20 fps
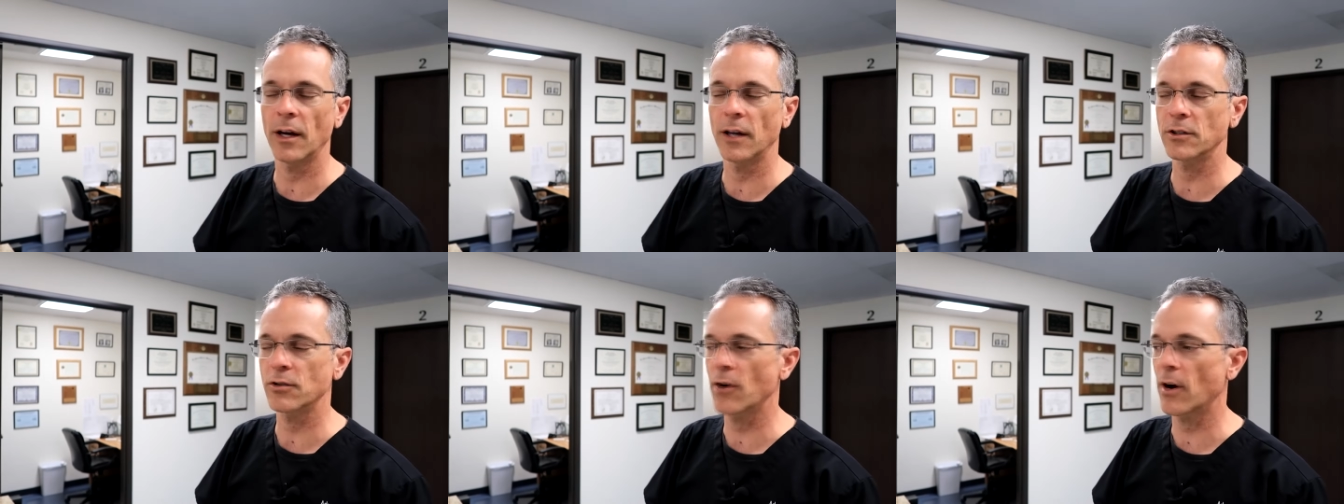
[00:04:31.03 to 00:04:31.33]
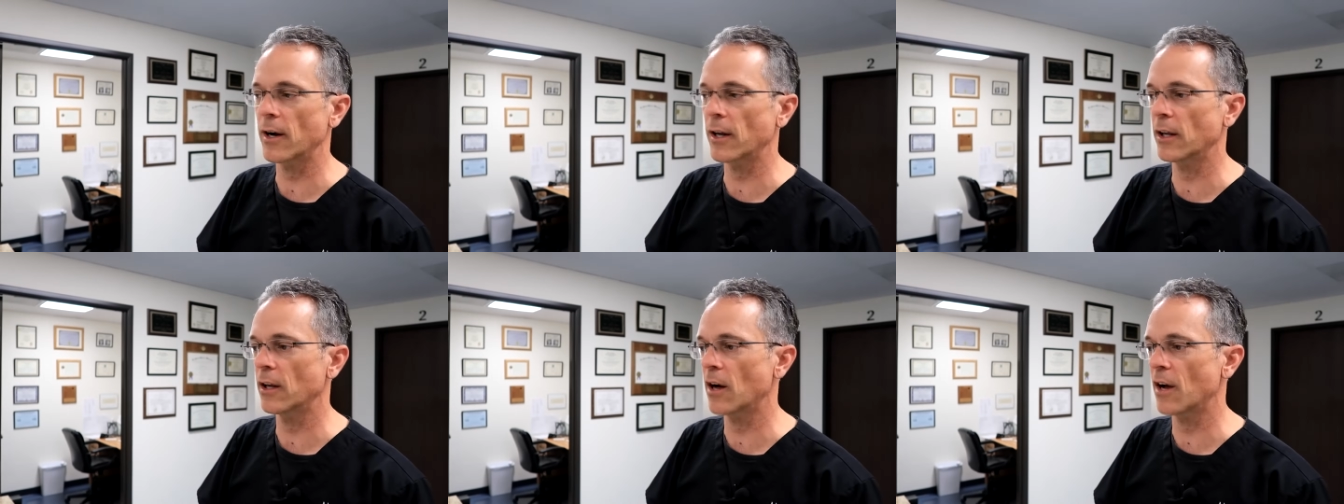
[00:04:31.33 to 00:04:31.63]

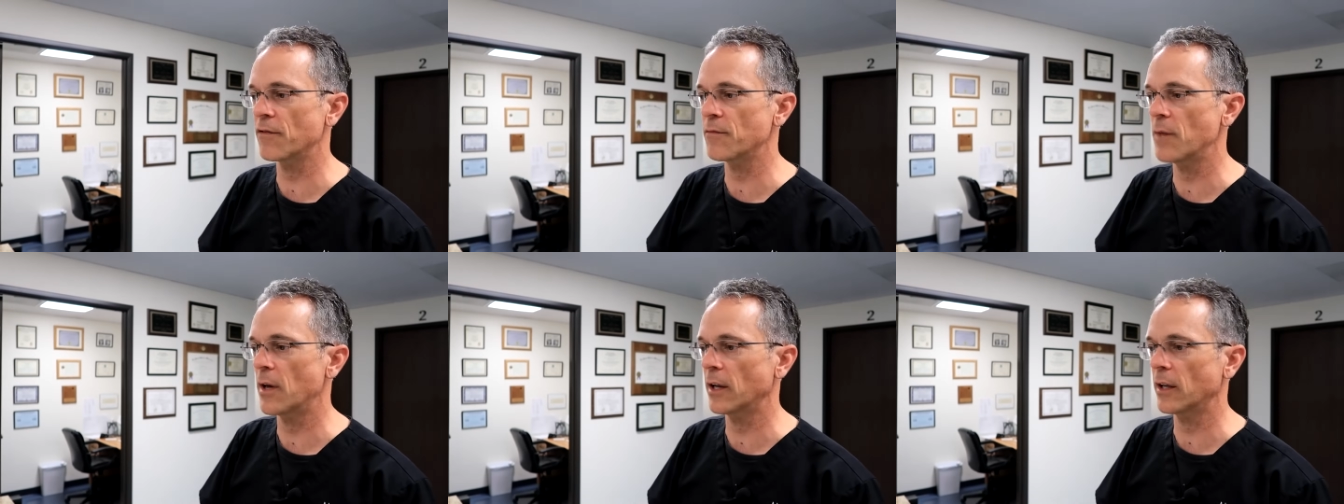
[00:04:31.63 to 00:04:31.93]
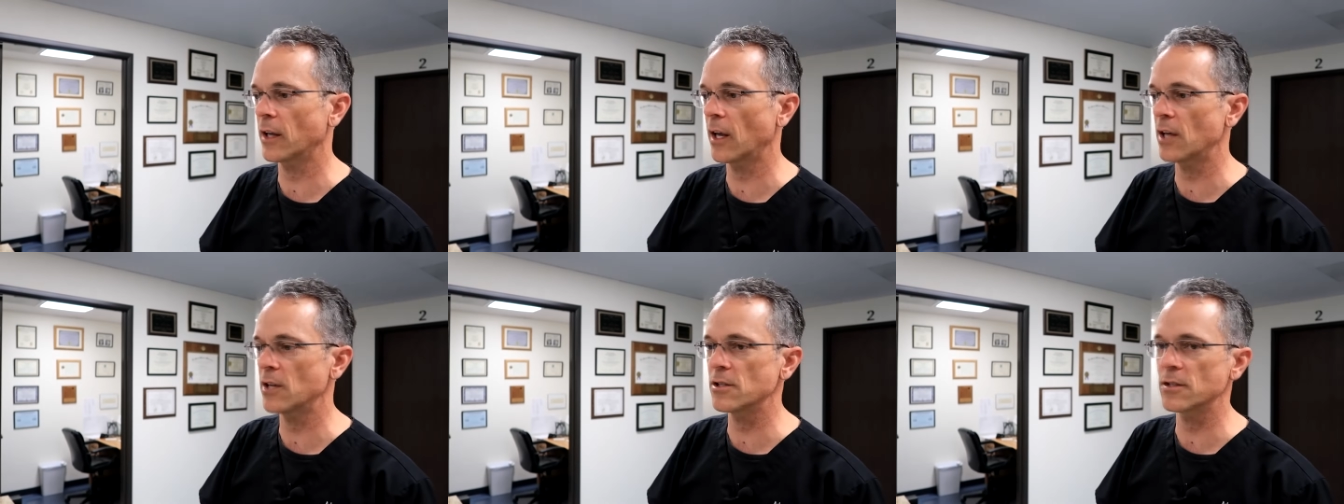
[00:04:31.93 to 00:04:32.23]
trying to get off
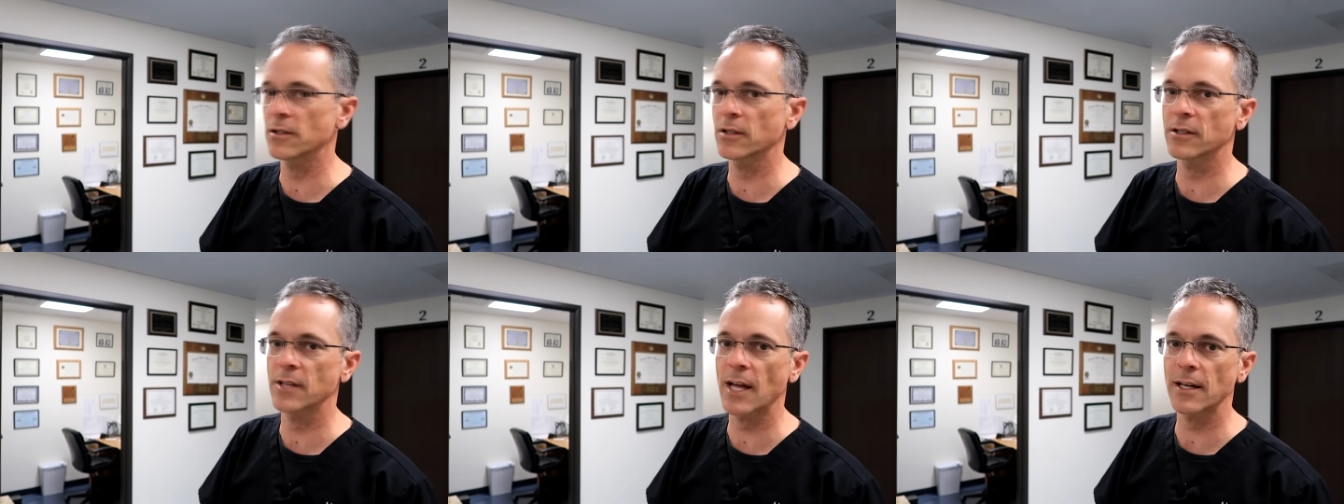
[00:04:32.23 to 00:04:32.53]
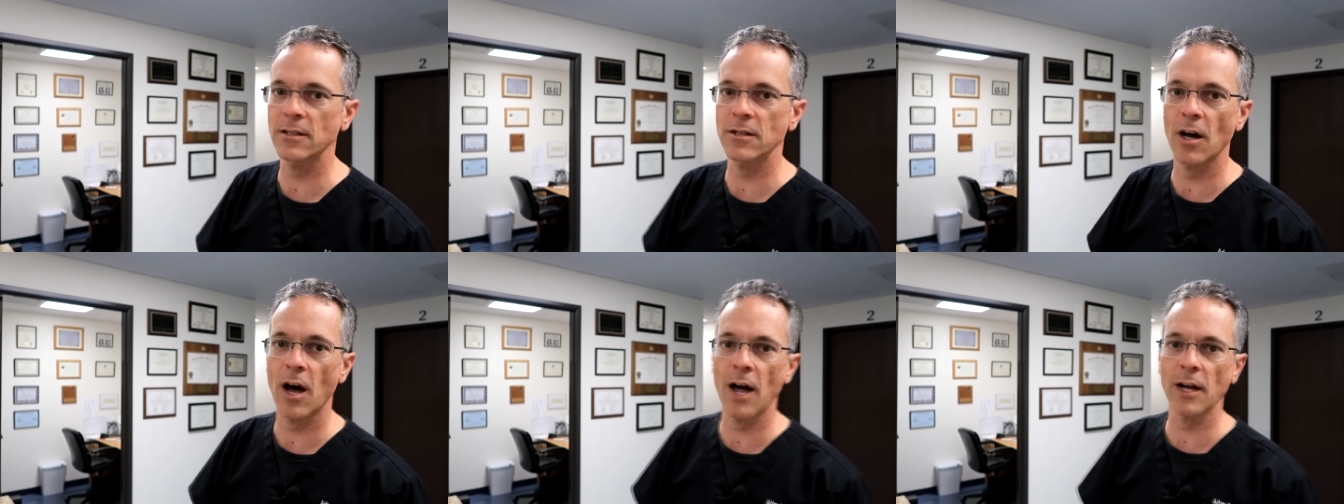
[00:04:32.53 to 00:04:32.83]
medications because
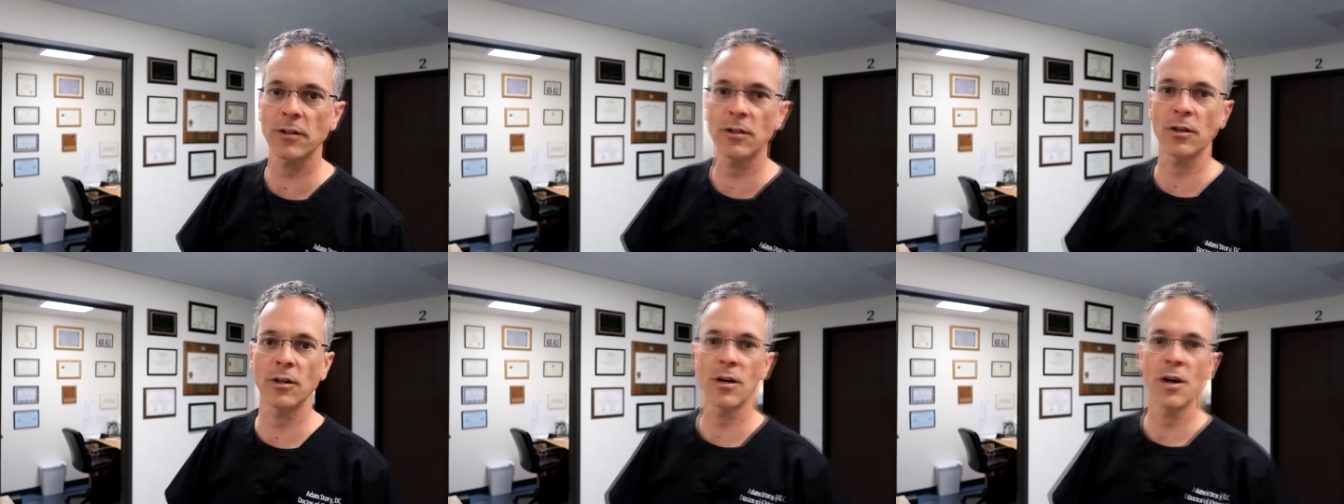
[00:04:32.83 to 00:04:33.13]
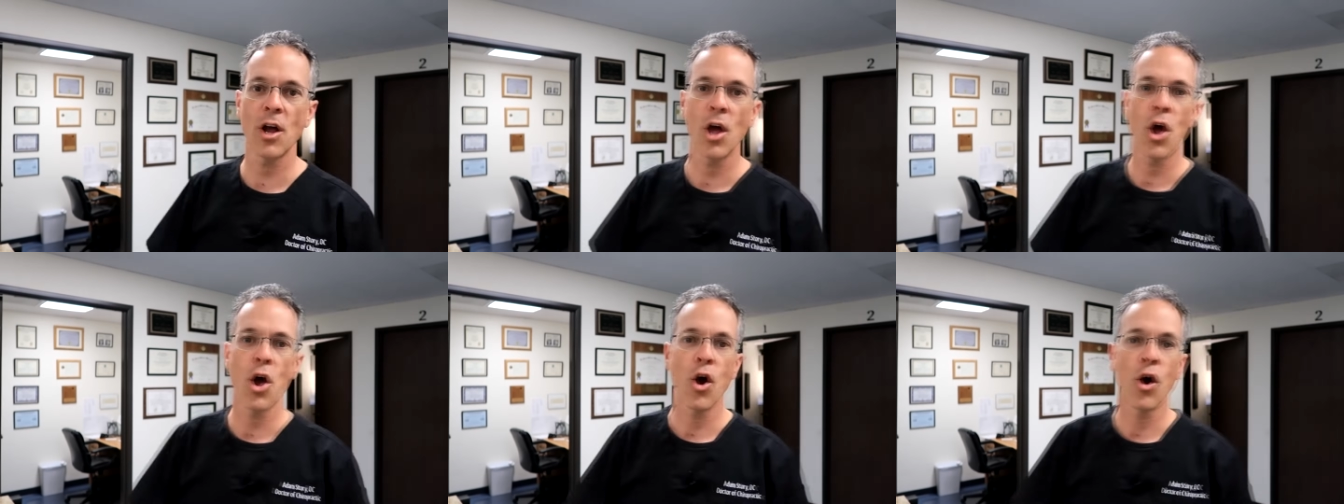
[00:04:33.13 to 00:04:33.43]
that doctor